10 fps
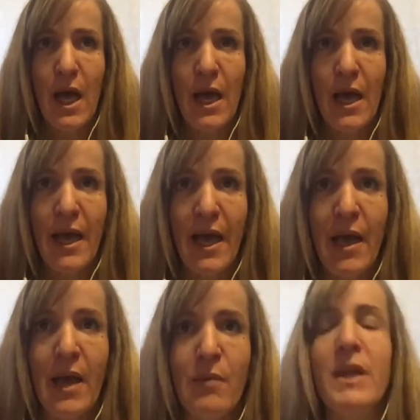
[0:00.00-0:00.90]
I
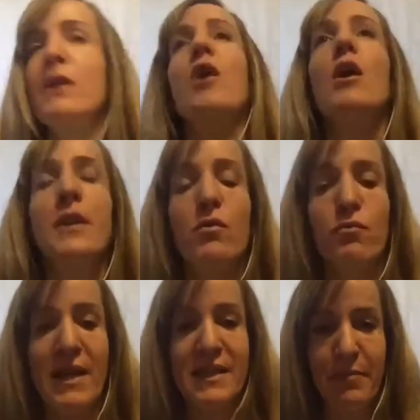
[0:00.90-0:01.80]
want to call it a
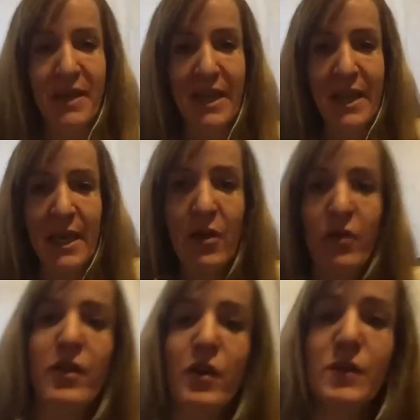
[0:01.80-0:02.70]
recipe.
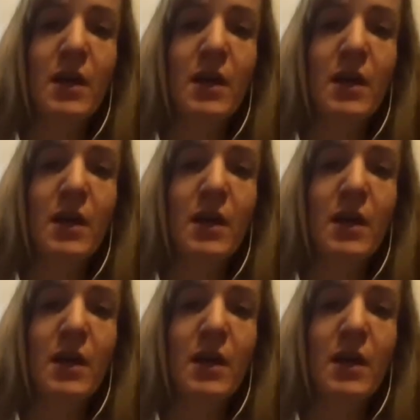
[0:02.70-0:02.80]
There's a